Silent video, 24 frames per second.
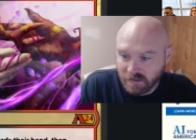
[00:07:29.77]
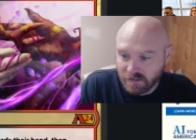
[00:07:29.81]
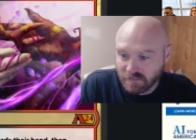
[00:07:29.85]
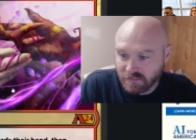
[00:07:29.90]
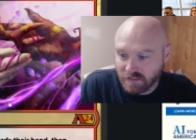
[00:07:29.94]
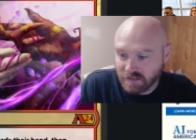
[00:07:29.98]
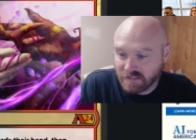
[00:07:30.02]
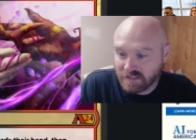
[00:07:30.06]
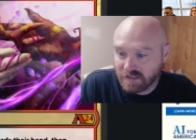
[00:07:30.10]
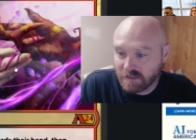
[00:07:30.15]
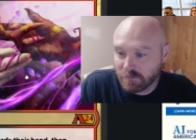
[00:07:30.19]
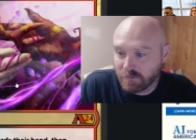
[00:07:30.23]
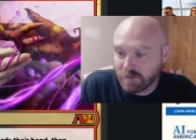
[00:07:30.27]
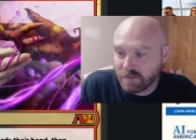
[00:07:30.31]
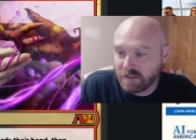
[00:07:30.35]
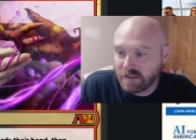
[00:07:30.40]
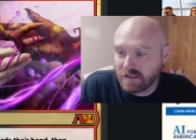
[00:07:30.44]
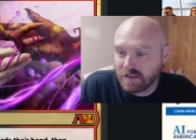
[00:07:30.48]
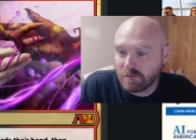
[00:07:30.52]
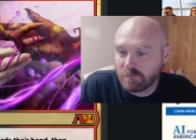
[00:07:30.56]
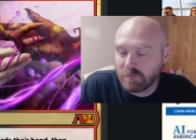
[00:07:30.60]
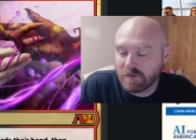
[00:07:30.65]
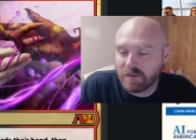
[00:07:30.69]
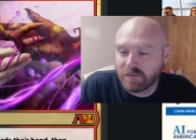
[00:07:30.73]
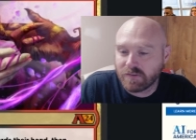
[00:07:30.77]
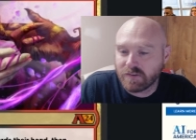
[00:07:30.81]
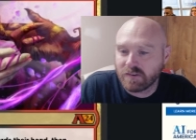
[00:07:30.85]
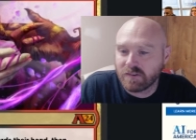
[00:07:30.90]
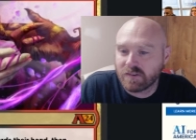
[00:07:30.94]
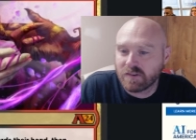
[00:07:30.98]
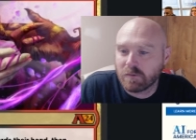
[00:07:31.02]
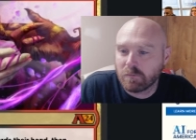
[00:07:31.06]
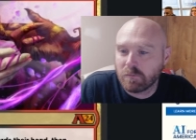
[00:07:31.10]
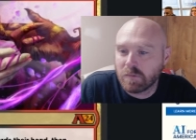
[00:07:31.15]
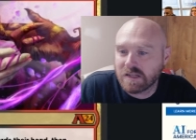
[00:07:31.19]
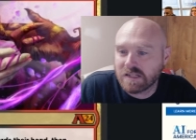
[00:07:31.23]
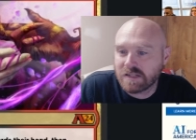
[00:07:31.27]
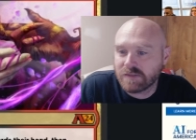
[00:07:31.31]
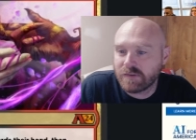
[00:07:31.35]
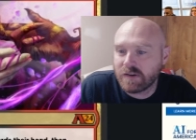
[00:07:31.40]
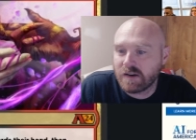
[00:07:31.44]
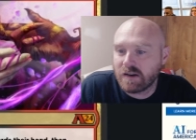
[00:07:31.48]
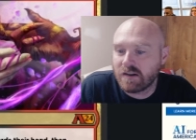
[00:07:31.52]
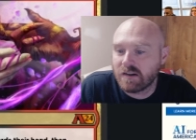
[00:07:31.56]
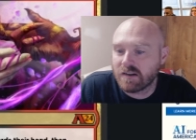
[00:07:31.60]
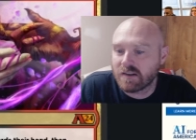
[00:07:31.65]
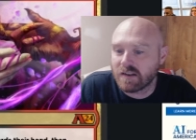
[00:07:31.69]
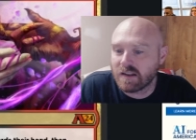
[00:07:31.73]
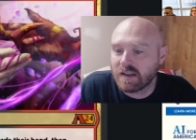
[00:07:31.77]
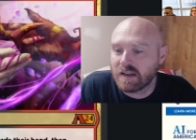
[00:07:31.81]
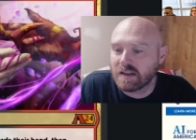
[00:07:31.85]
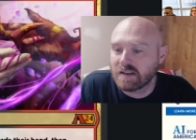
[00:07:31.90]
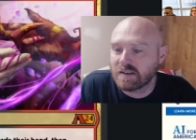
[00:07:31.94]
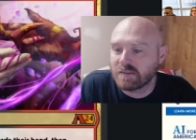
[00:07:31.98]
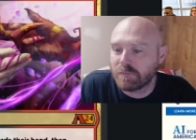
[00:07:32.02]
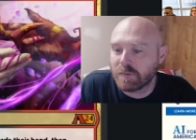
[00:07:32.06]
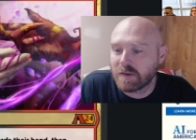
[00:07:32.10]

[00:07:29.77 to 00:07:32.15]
This is the one that you may have seen some buzz about online